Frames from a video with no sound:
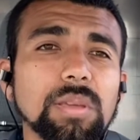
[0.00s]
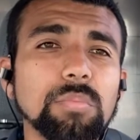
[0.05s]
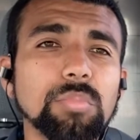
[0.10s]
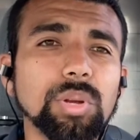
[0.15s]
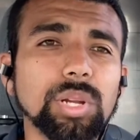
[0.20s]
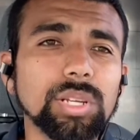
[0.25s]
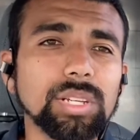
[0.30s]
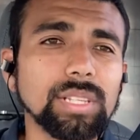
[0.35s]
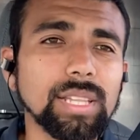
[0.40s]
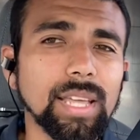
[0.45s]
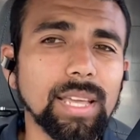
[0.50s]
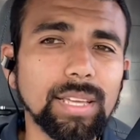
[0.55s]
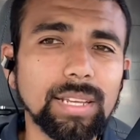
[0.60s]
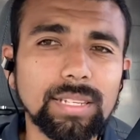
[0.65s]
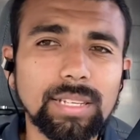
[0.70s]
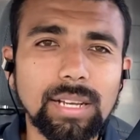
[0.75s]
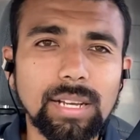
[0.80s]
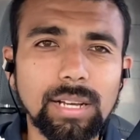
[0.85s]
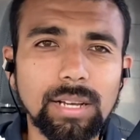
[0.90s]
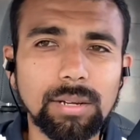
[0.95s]
bring like
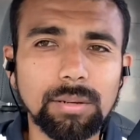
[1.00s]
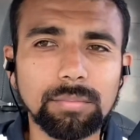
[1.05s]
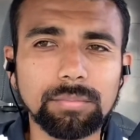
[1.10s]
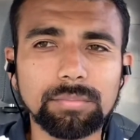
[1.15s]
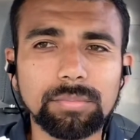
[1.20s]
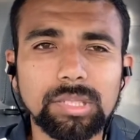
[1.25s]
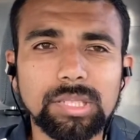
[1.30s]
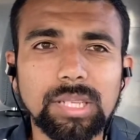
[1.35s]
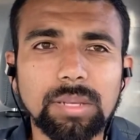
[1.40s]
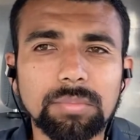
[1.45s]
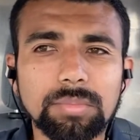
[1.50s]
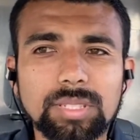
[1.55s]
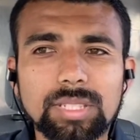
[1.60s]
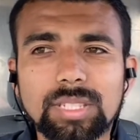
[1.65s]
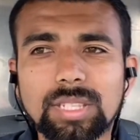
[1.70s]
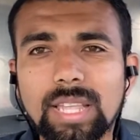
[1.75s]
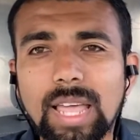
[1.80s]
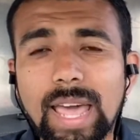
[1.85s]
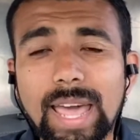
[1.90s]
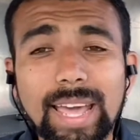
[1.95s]
um, some
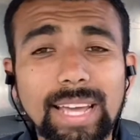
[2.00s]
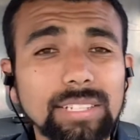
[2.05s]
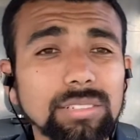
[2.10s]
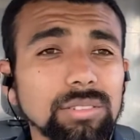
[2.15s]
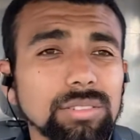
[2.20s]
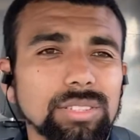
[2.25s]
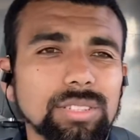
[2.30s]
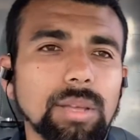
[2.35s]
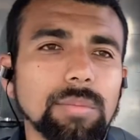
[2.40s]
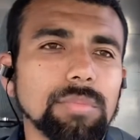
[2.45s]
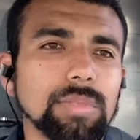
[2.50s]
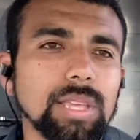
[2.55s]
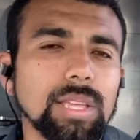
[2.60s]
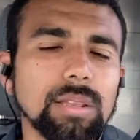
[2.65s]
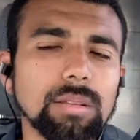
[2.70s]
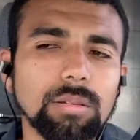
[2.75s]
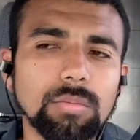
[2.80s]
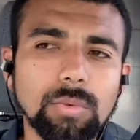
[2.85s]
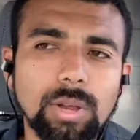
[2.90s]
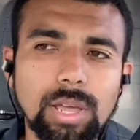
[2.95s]
snacks or
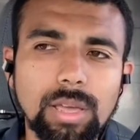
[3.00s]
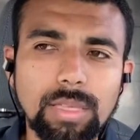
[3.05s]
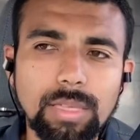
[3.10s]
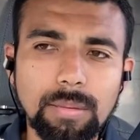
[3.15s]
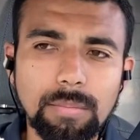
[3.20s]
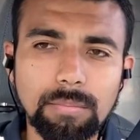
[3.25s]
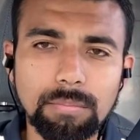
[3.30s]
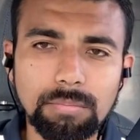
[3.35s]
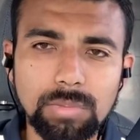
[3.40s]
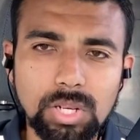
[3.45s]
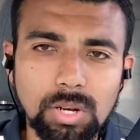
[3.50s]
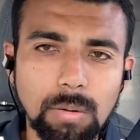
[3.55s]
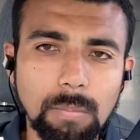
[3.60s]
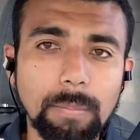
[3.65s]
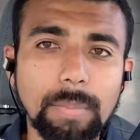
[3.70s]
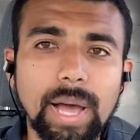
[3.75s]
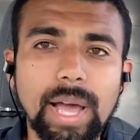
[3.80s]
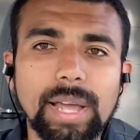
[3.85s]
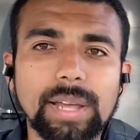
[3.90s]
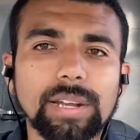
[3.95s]
something rather than, you know,
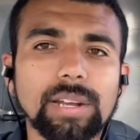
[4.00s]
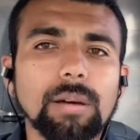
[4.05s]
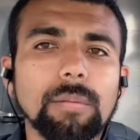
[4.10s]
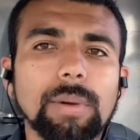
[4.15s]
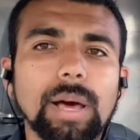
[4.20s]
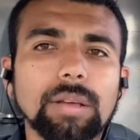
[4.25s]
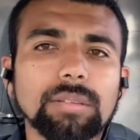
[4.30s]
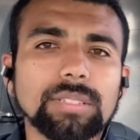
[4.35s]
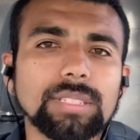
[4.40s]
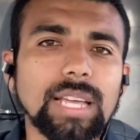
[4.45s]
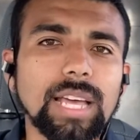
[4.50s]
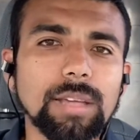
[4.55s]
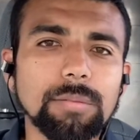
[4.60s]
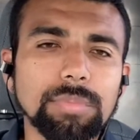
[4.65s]
buying them outside